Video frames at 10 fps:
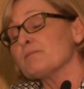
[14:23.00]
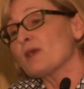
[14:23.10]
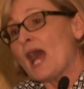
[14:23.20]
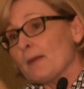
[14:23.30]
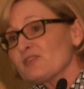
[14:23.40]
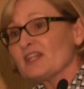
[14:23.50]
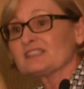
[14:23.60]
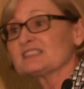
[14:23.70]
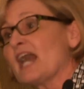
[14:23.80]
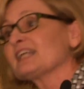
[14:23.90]
perhaps
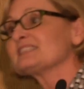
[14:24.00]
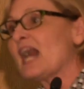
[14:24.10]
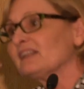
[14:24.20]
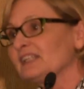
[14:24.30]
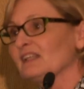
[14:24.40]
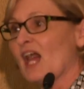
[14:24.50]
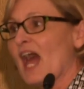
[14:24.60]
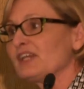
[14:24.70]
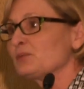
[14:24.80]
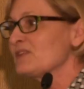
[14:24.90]
that's not exactly
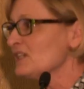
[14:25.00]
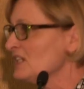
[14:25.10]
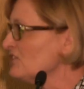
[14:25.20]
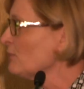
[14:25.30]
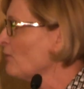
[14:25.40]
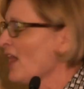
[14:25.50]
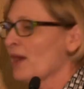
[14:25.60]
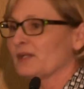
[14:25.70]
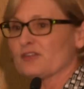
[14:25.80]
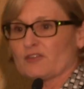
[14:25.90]
aligned with the needs and
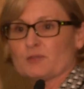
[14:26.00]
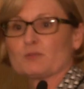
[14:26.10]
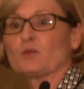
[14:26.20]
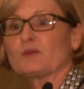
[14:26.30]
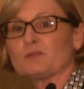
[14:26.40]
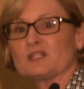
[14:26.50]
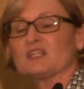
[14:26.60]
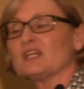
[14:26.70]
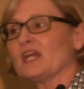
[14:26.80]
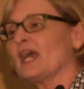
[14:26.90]
priorities of people with
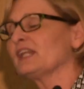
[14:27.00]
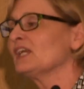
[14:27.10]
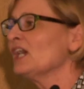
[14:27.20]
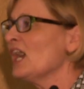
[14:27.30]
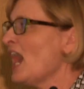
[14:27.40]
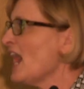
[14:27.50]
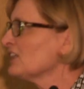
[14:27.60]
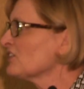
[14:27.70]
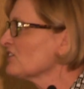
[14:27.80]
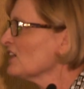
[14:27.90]
PD. And
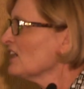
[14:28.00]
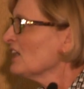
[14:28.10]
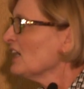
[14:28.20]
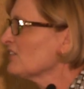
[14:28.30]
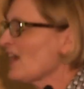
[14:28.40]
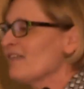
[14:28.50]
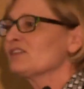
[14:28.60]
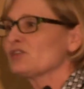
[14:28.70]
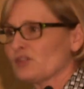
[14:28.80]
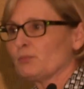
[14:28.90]
it's having
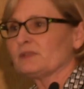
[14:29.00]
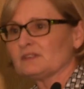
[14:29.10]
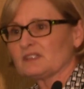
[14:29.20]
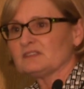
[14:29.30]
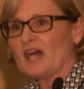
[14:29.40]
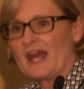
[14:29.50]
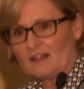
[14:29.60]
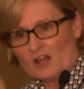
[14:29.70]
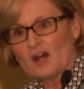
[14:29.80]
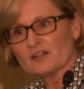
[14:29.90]
those open
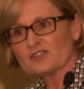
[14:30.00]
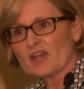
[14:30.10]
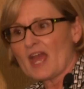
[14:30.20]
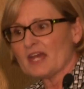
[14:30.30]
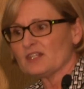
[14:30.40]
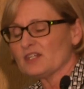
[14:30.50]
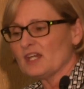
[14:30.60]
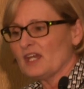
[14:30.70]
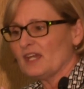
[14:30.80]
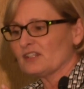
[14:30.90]
dialogues and
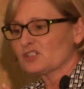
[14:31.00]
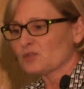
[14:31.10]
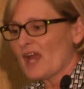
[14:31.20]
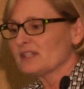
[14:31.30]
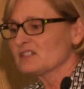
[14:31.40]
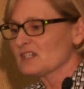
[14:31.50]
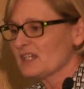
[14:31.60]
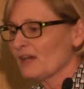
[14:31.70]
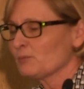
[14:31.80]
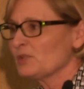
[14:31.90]
trying to
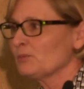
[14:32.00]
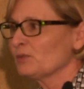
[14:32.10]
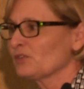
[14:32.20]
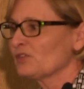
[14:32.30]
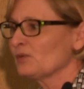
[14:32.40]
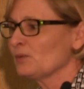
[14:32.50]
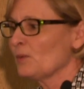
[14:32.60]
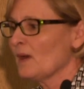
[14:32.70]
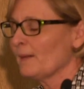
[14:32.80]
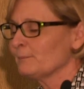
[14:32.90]
get people
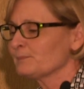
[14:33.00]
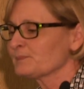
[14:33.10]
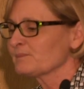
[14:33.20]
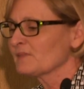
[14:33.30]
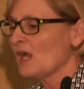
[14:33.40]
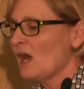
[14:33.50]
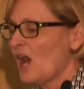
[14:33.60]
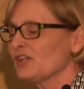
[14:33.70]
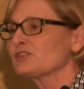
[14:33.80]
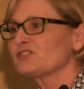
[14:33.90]
to
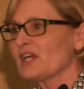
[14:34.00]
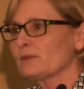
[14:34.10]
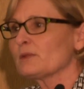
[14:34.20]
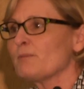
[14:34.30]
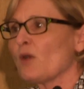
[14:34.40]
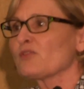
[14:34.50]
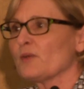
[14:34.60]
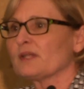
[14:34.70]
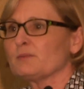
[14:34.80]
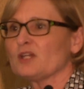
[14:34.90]
understand that we both
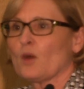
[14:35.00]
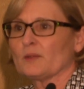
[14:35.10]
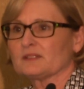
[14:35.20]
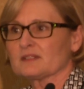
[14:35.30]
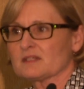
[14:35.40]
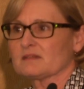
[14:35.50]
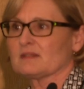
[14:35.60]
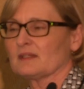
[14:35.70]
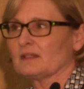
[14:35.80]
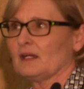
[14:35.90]
want to be going to this
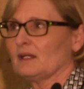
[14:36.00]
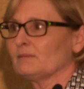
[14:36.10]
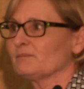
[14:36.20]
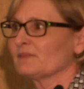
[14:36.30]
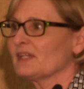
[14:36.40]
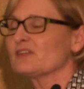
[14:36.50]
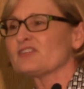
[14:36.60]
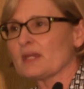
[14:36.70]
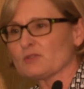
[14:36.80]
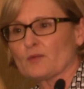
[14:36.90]
in the
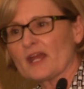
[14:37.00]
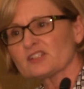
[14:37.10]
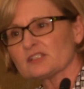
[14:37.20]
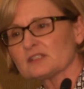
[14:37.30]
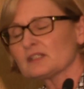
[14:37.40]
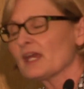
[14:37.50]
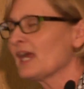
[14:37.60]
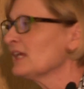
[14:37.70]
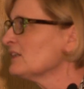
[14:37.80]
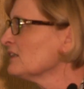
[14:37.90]
same direction,
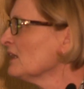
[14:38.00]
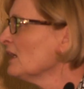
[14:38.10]
and